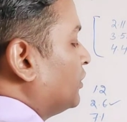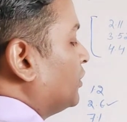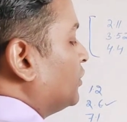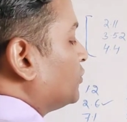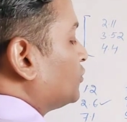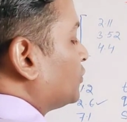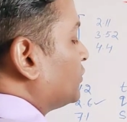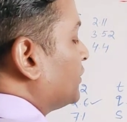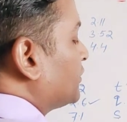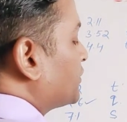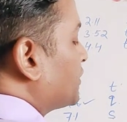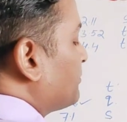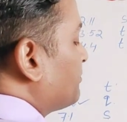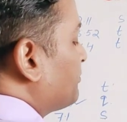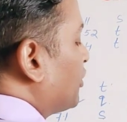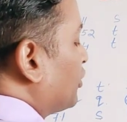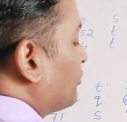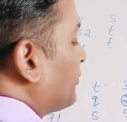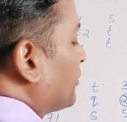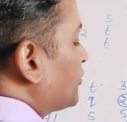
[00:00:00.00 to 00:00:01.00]
So this
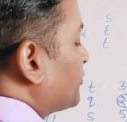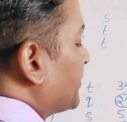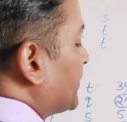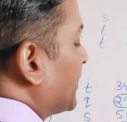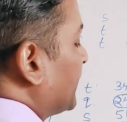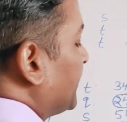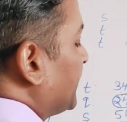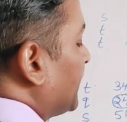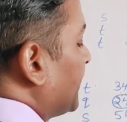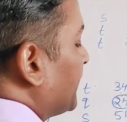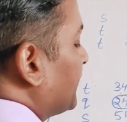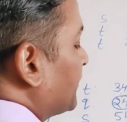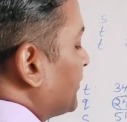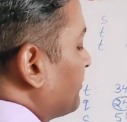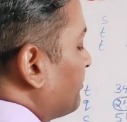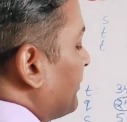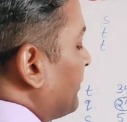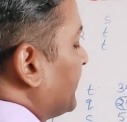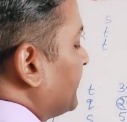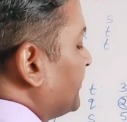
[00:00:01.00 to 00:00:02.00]
compound must be containing some
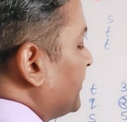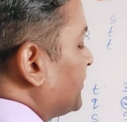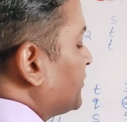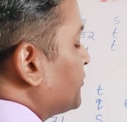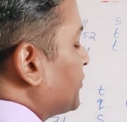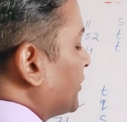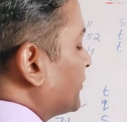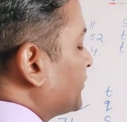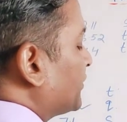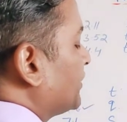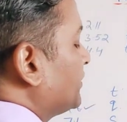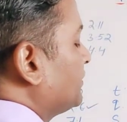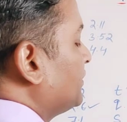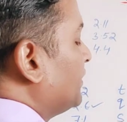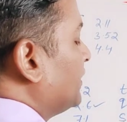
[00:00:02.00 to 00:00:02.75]
benzene structure